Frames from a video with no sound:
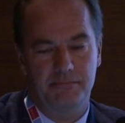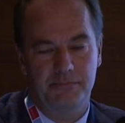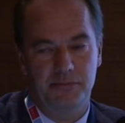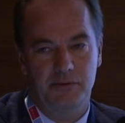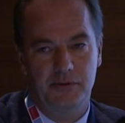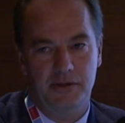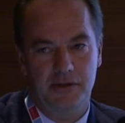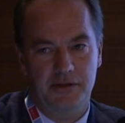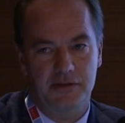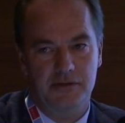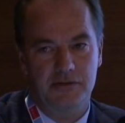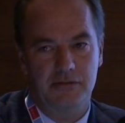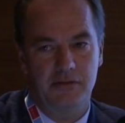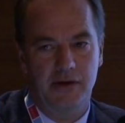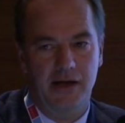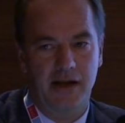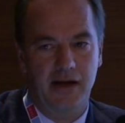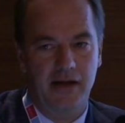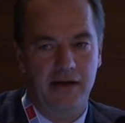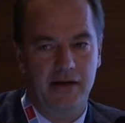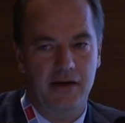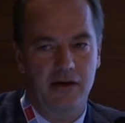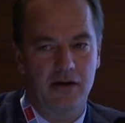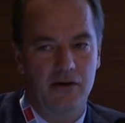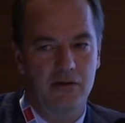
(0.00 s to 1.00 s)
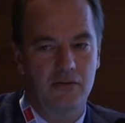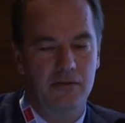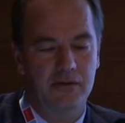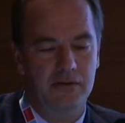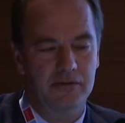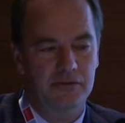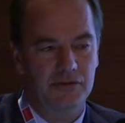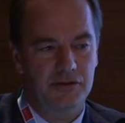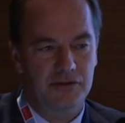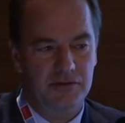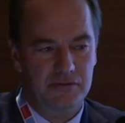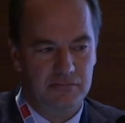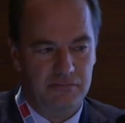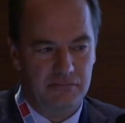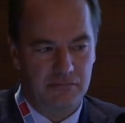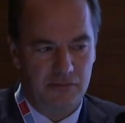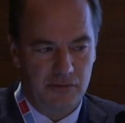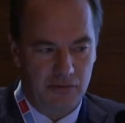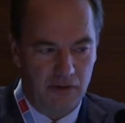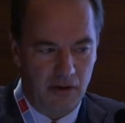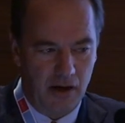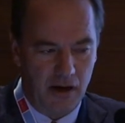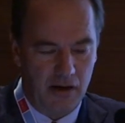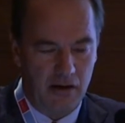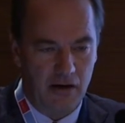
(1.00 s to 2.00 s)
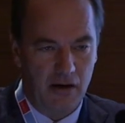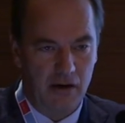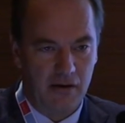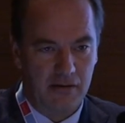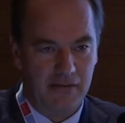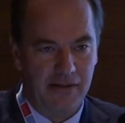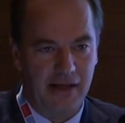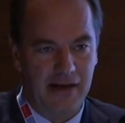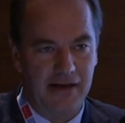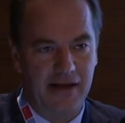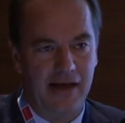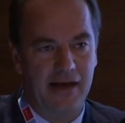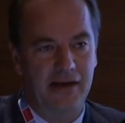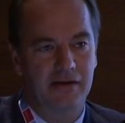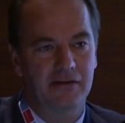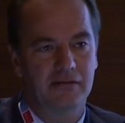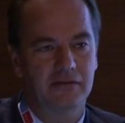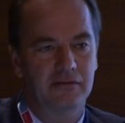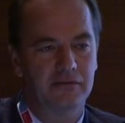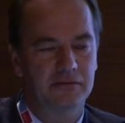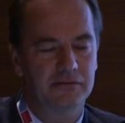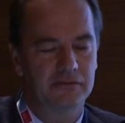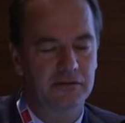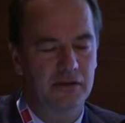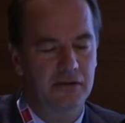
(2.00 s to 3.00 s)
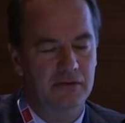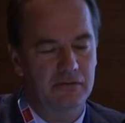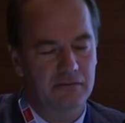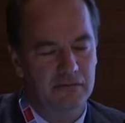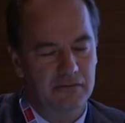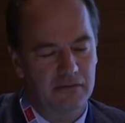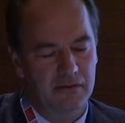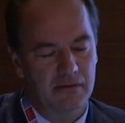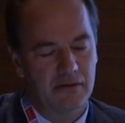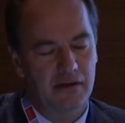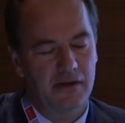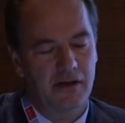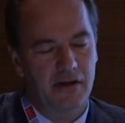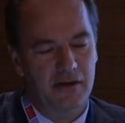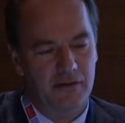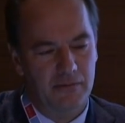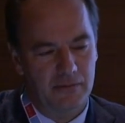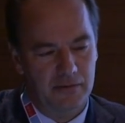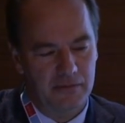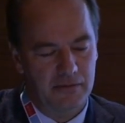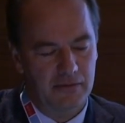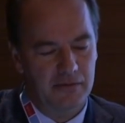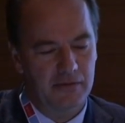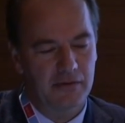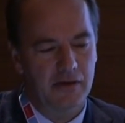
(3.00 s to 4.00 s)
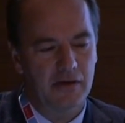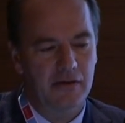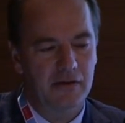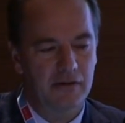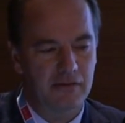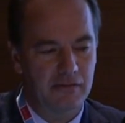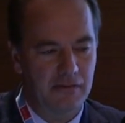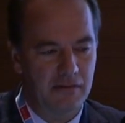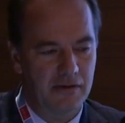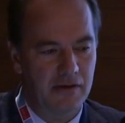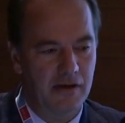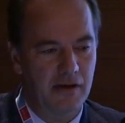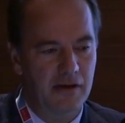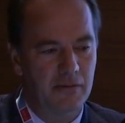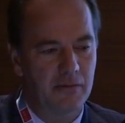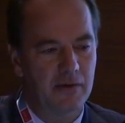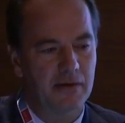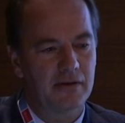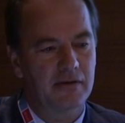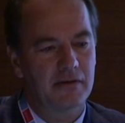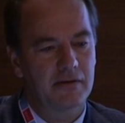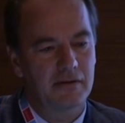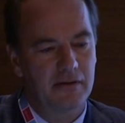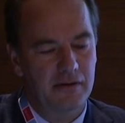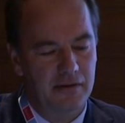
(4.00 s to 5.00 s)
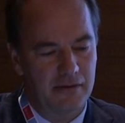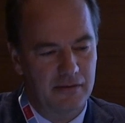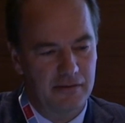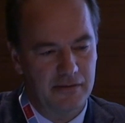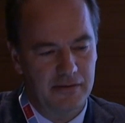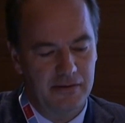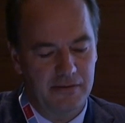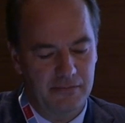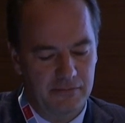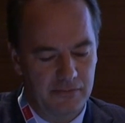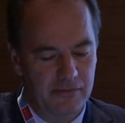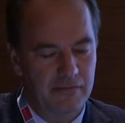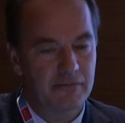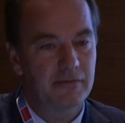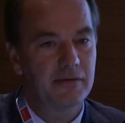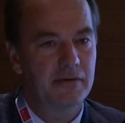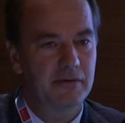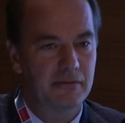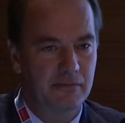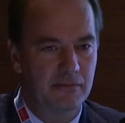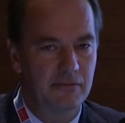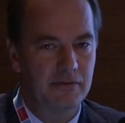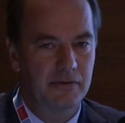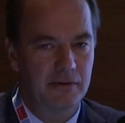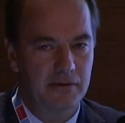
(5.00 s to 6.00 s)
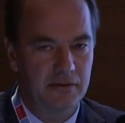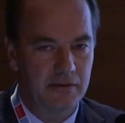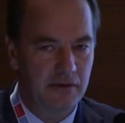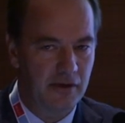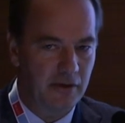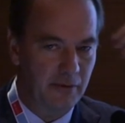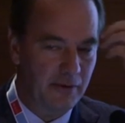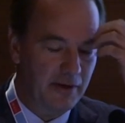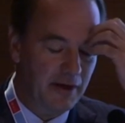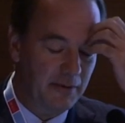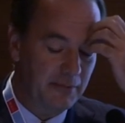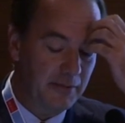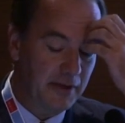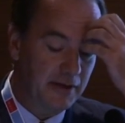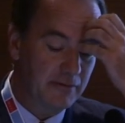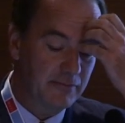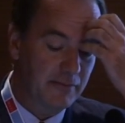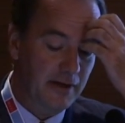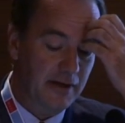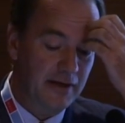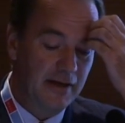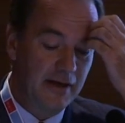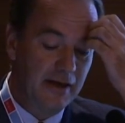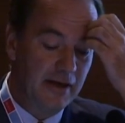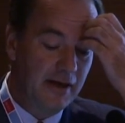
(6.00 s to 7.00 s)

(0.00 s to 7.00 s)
put it to LAO and just unlock that handle? No, the other one. You know what I mean, right?